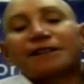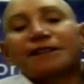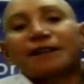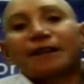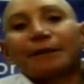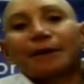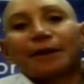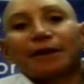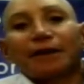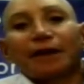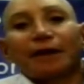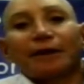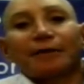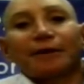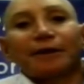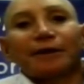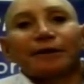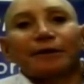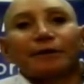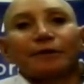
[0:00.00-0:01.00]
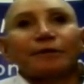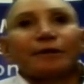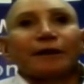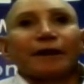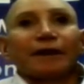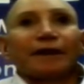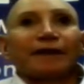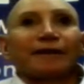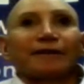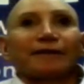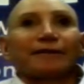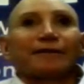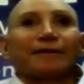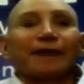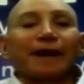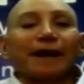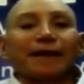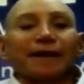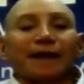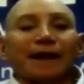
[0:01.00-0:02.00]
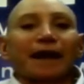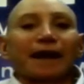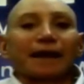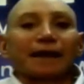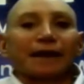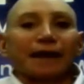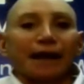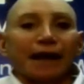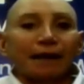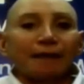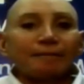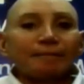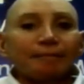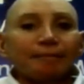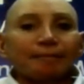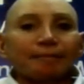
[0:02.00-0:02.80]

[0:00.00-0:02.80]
www.feith.com,